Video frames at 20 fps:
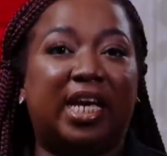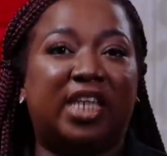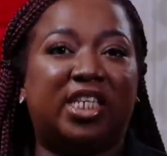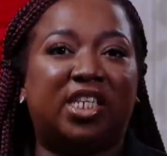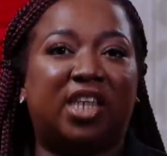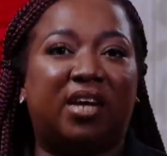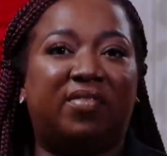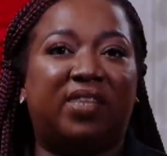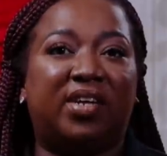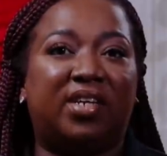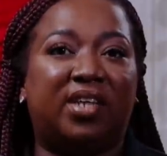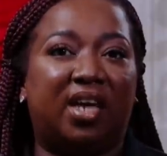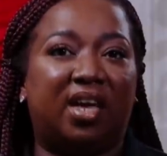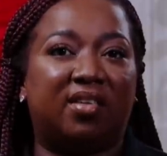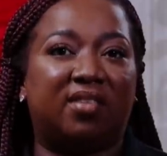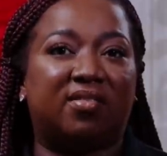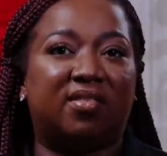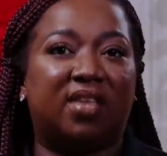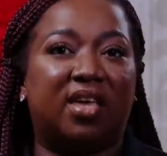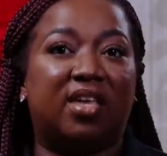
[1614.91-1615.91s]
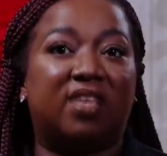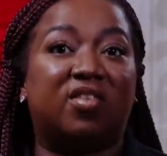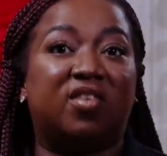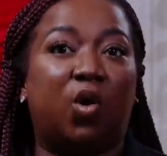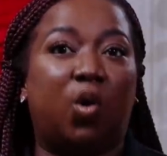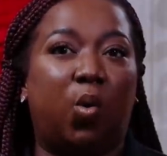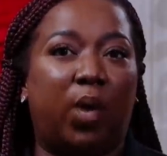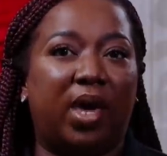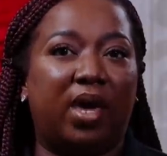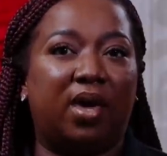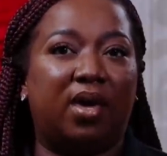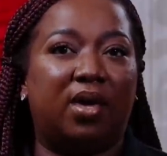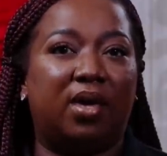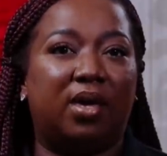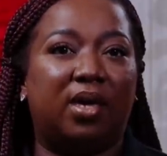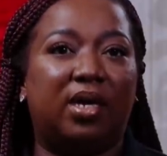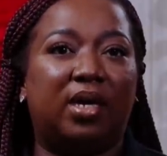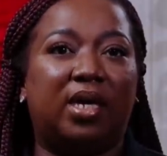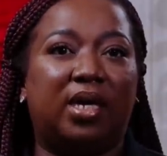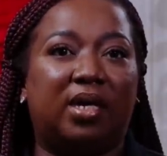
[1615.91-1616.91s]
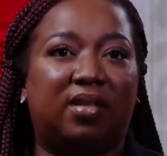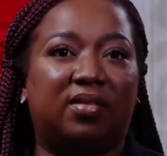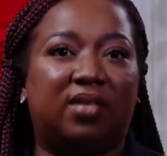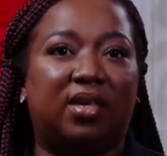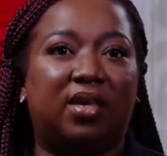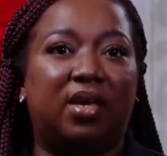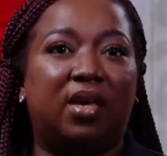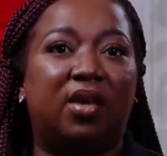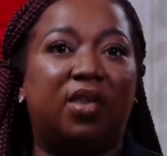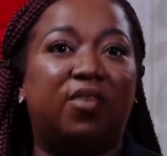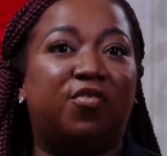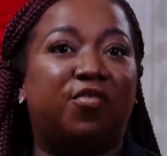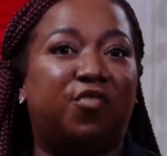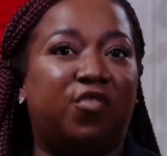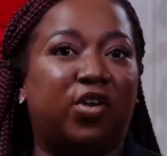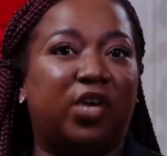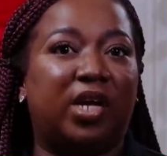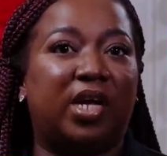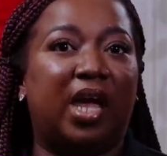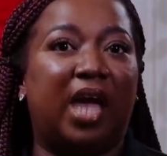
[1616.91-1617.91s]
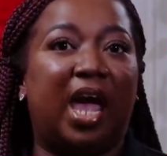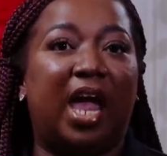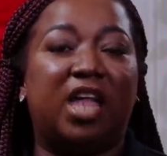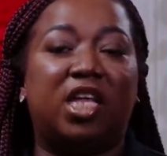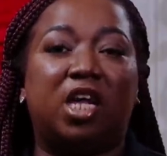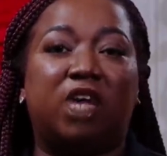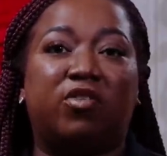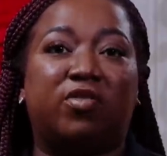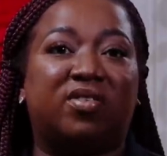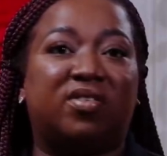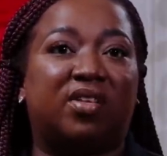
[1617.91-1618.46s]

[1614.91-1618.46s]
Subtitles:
an HIV test is quick, easy, free, and your